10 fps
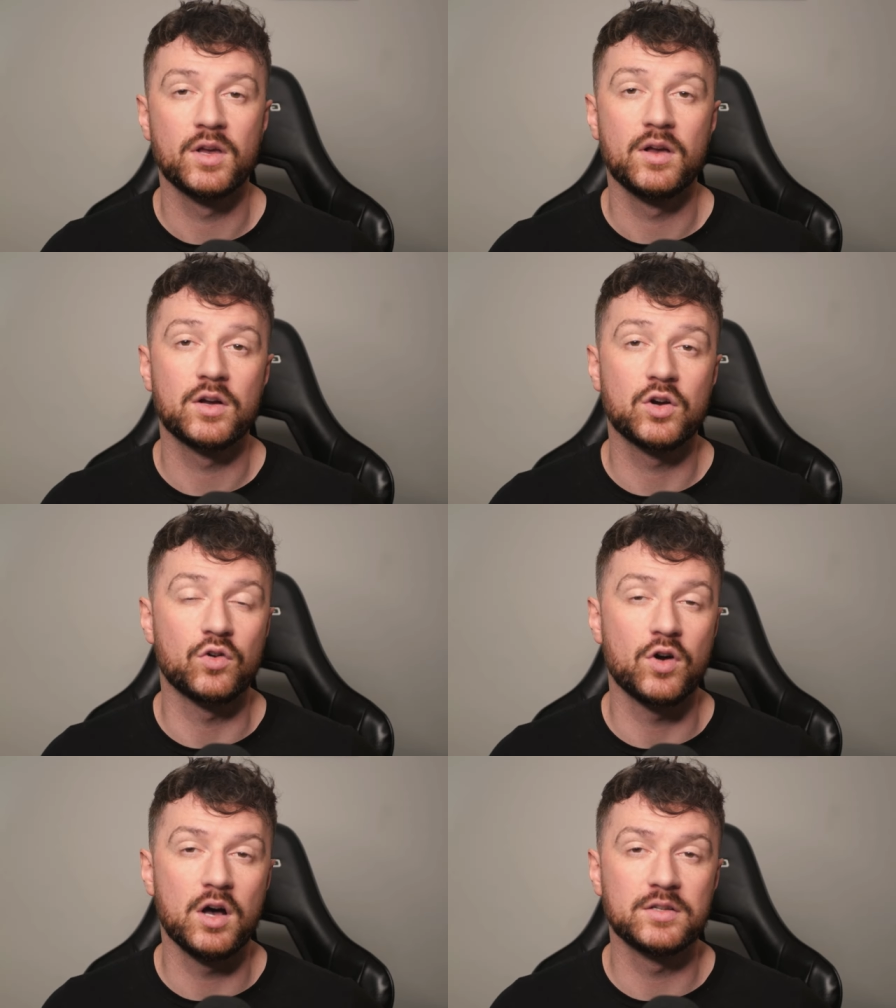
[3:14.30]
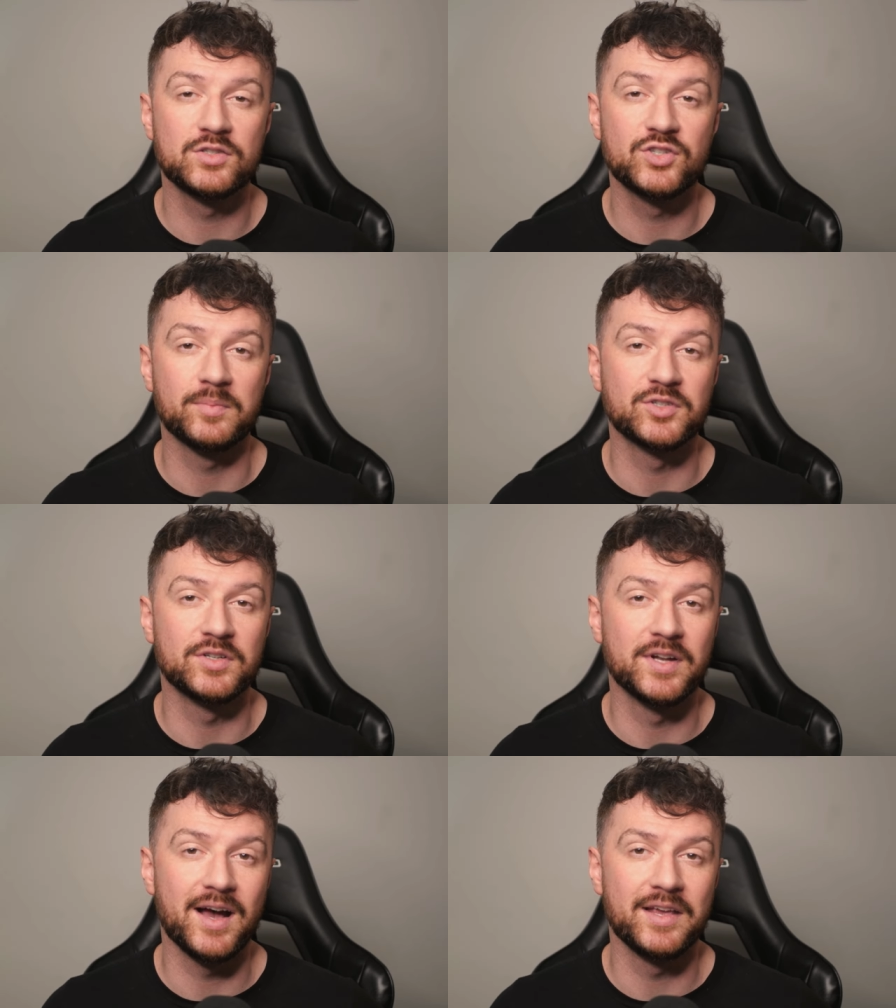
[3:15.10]
Quran chapter
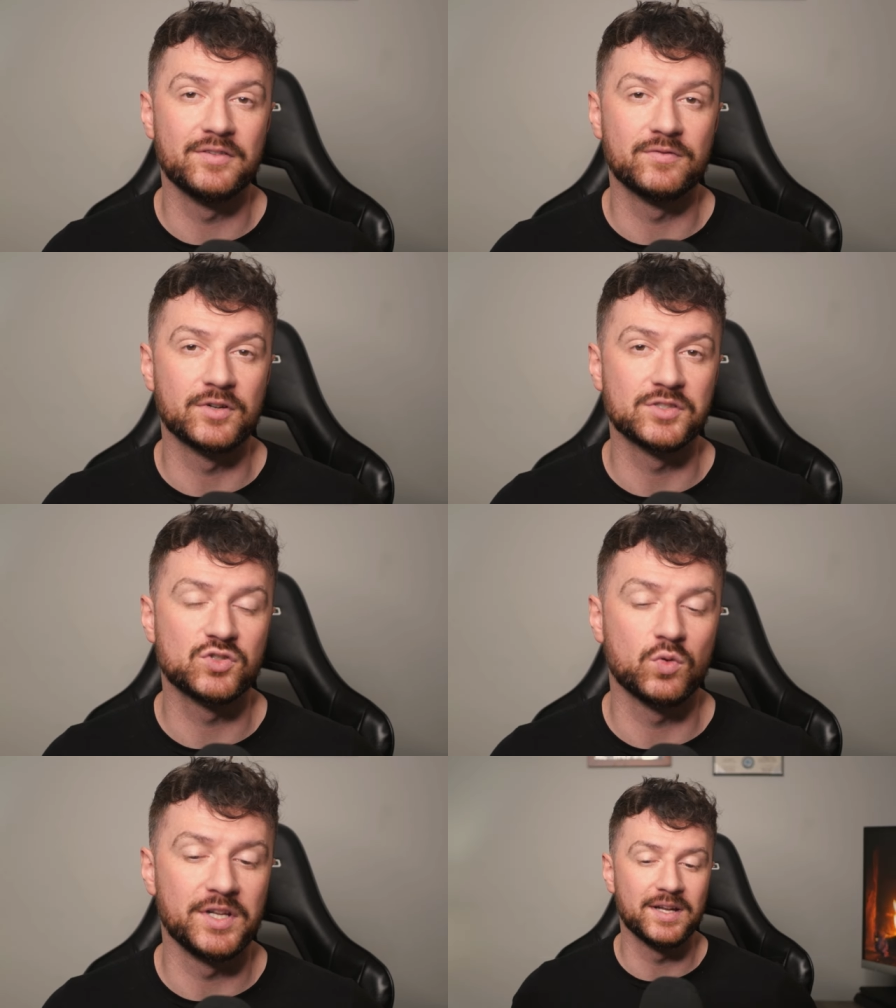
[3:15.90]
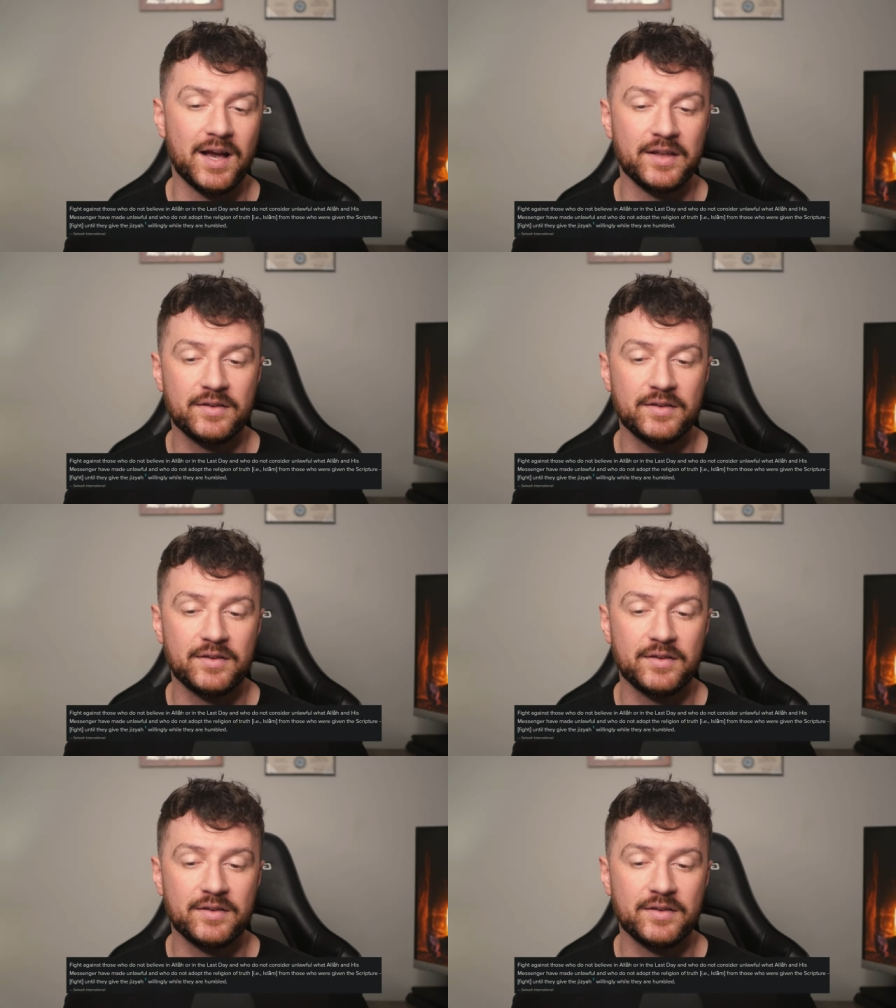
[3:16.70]
9, verse 29.